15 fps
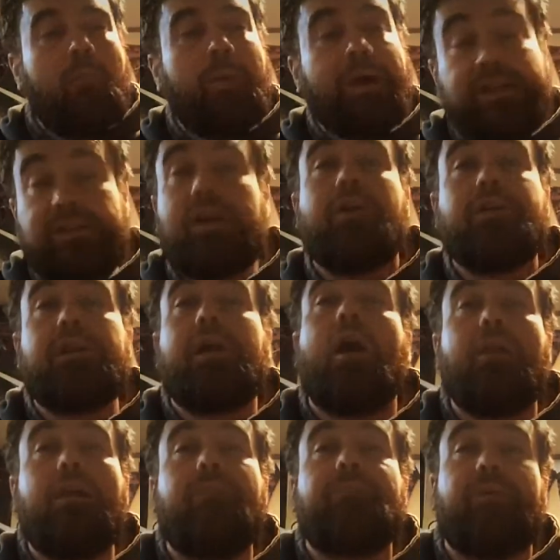But it's hard to
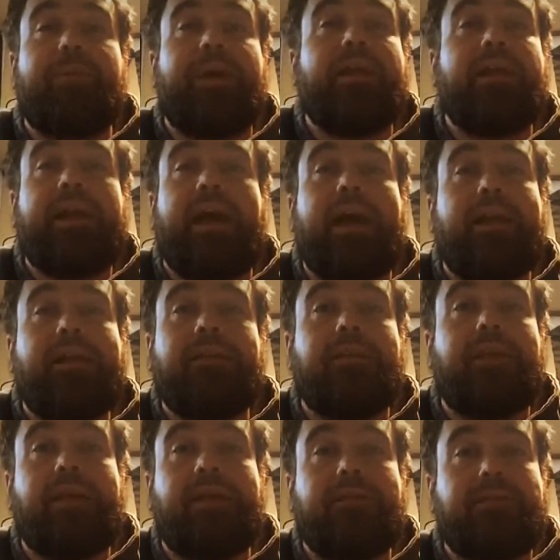call up the Pentagon
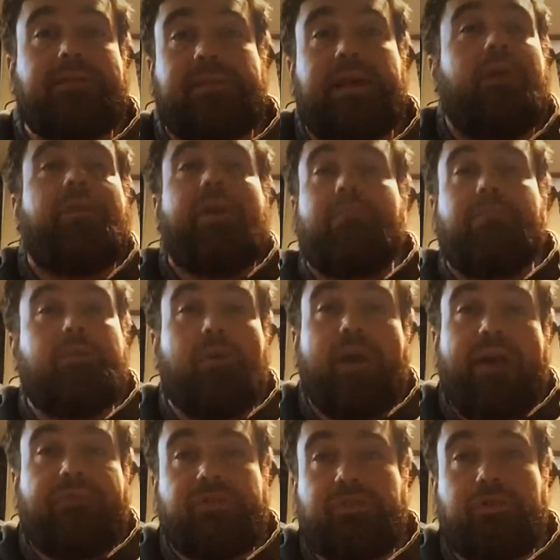and tell them you
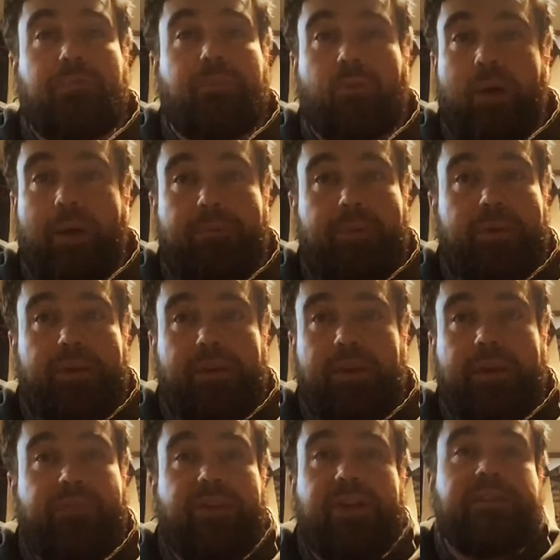have a super weapon.
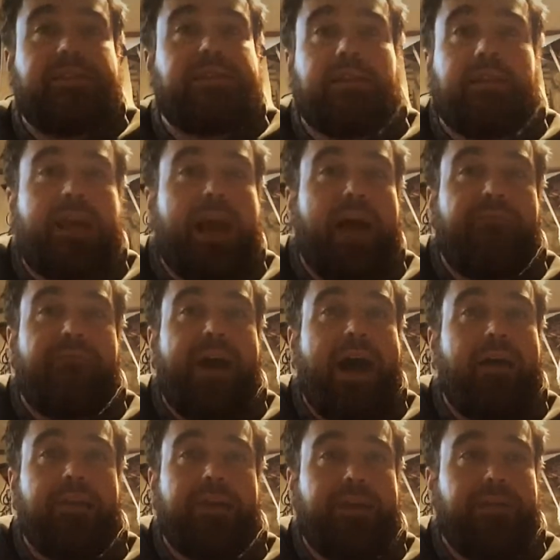Even in Silicon
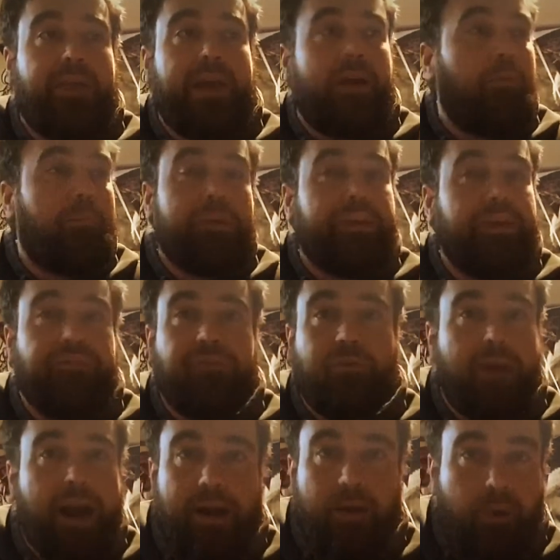Valley, they don't believe
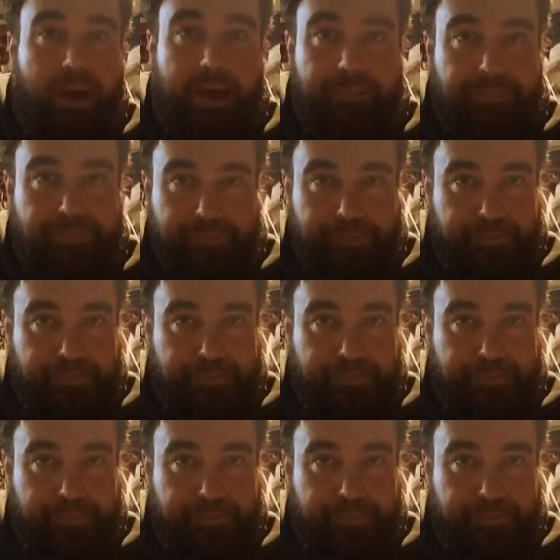you right away.